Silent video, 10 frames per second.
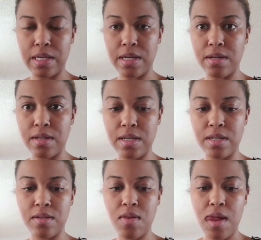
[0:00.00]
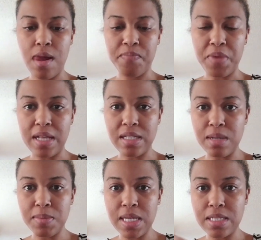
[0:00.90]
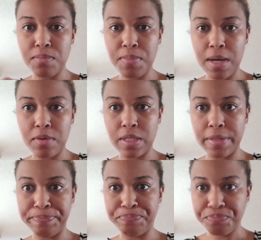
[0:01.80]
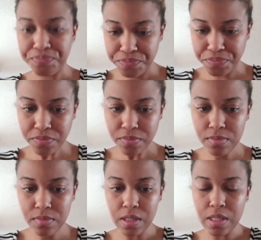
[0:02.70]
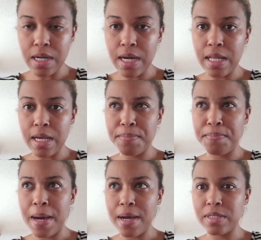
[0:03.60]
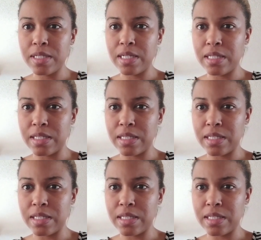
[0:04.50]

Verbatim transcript: Yeah, and I think I'm gonna take some biotin. I got like biotin.